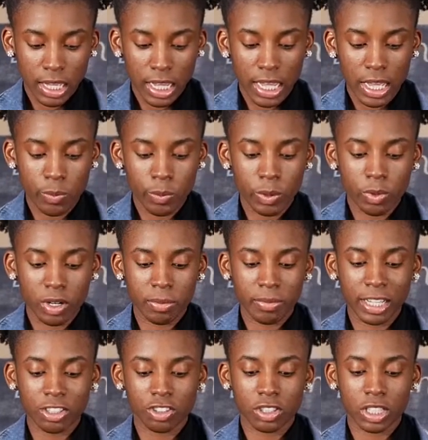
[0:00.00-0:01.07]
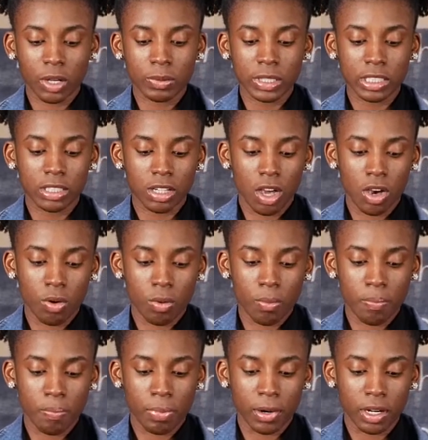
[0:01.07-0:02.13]
And we want to make sure that we
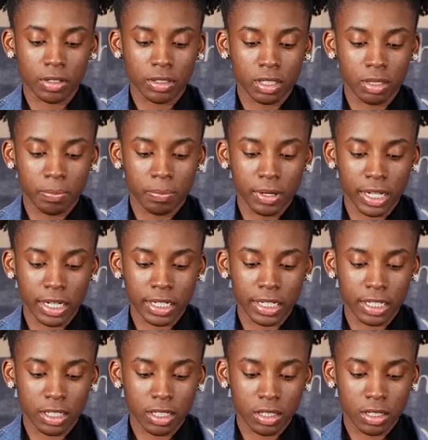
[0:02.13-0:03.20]
don't burn the butter.